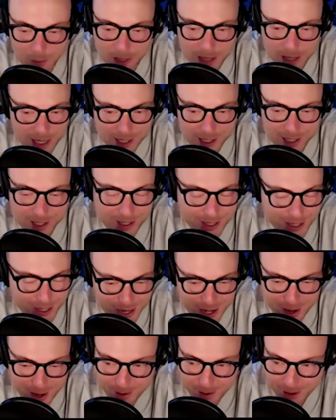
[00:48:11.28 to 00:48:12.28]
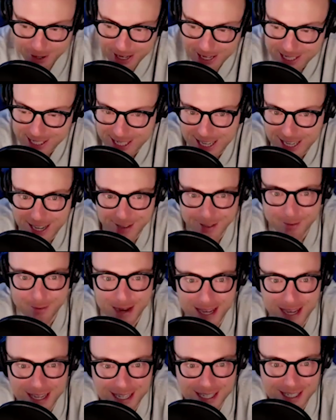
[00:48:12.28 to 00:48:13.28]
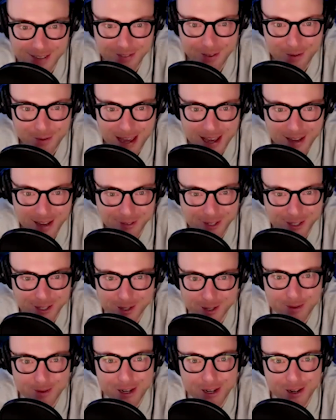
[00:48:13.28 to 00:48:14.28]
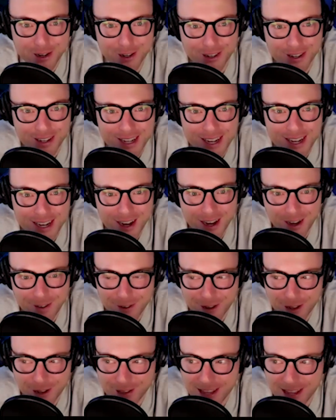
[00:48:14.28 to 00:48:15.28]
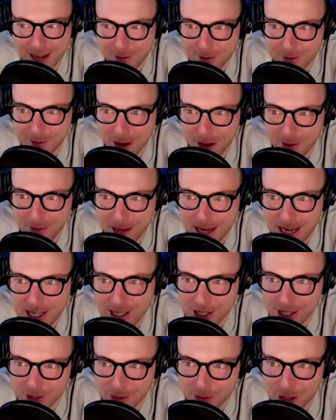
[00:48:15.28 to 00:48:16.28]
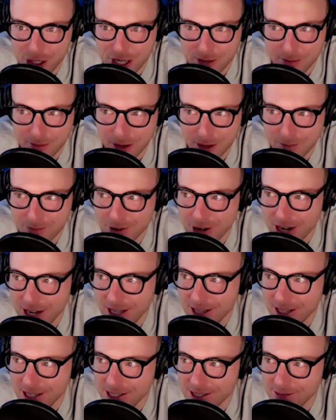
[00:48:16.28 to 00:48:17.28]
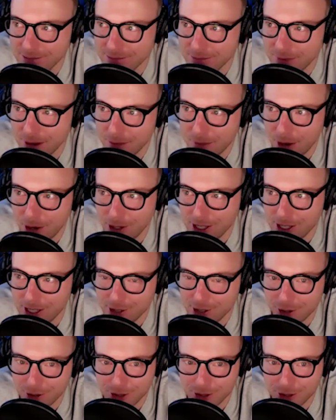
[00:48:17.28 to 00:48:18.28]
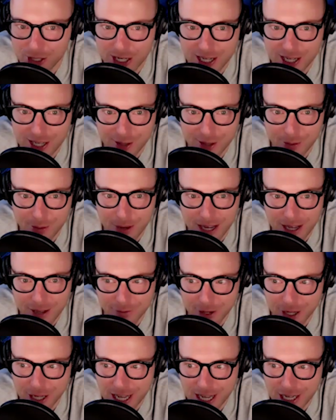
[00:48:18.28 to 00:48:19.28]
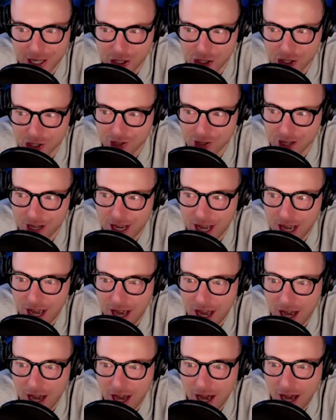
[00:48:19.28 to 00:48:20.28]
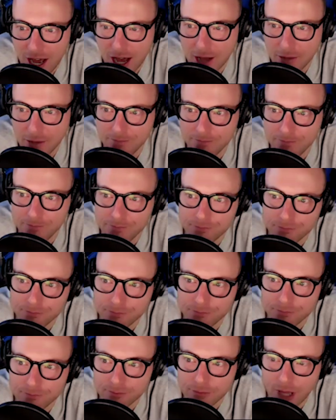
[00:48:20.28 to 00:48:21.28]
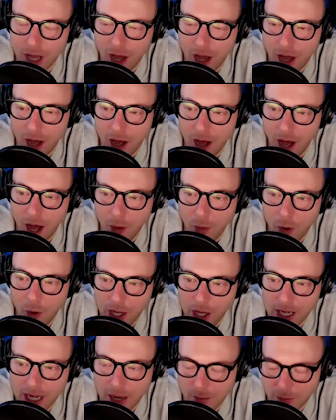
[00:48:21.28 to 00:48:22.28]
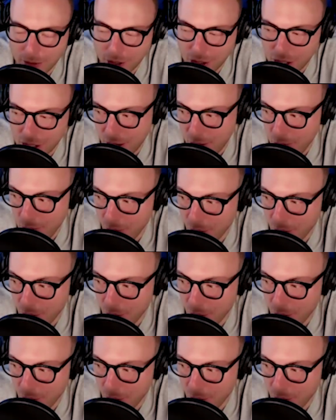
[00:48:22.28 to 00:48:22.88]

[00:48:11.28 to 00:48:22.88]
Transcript: what we need to, getting out the way is something we have to do a lot. I've learned that with my mediumship. My mind is constantly in the way of connection. I want to cover, do you know